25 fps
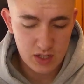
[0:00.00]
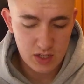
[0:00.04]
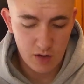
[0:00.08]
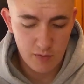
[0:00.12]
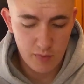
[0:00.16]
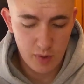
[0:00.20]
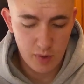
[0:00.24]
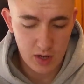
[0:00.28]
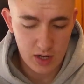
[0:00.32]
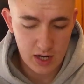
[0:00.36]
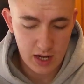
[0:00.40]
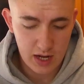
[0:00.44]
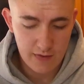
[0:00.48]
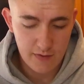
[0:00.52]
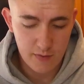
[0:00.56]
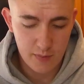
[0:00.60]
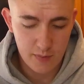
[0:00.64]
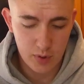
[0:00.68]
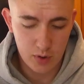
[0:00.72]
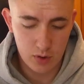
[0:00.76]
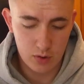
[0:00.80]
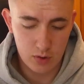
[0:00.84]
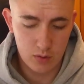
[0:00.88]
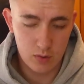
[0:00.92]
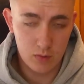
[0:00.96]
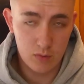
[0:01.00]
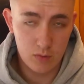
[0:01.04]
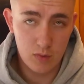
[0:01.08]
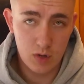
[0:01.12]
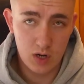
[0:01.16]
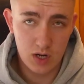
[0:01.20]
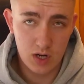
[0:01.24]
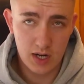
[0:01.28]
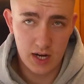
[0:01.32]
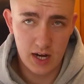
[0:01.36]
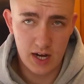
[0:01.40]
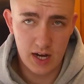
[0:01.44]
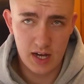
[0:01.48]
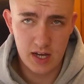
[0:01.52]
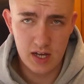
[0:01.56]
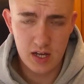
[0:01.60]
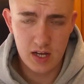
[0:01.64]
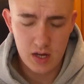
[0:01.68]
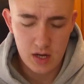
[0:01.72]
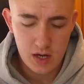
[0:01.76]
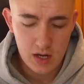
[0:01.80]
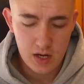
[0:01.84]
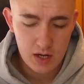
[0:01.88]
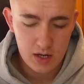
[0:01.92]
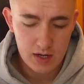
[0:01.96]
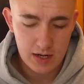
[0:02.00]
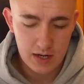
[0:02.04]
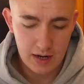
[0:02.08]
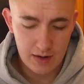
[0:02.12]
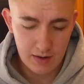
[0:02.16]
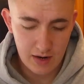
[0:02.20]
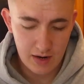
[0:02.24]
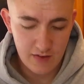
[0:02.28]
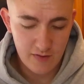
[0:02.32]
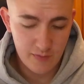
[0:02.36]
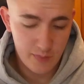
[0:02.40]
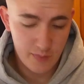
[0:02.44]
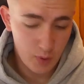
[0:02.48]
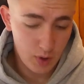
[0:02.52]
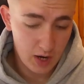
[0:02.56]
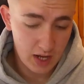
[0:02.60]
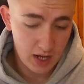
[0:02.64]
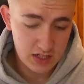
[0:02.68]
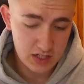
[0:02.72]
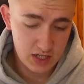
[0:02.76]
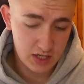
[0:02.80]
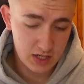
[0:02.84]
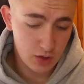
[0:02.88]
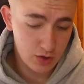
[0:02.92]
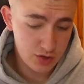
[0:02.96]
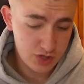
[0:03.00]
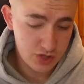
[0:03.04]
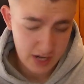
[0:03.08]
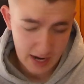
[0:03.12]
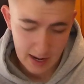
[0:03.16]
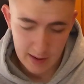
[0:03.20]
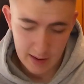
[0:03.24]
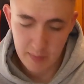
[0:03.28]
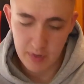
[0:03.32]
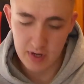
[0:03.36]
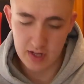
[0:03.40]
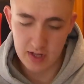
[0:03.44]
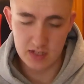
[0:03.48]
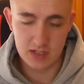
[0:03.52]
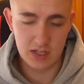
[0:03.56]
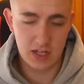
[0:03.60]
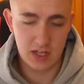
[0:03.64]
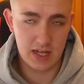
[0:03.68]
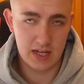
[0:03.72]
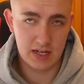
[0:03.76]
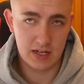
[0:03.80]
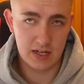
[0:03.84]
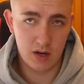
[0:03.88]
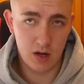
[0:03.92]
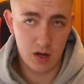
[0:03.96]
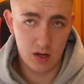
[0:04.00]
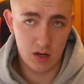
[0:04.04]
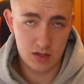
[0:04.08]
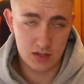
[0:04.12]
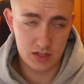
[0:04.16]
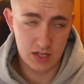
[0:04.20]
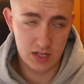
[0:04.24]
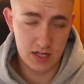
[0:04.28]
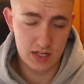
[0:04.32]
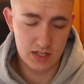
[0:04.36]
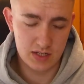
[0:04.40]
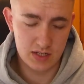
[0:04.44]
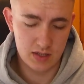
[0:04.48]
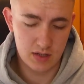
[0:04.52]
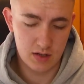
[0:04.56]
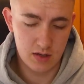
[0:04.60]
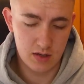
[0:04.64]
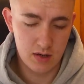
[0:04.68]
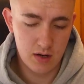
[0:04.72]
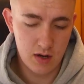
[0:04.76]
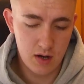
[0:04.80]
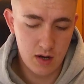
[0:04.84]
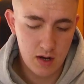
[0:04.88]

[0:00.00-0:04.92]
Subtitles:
I've put Liverpool, okay? Now Liverpool actually got Champions League last season.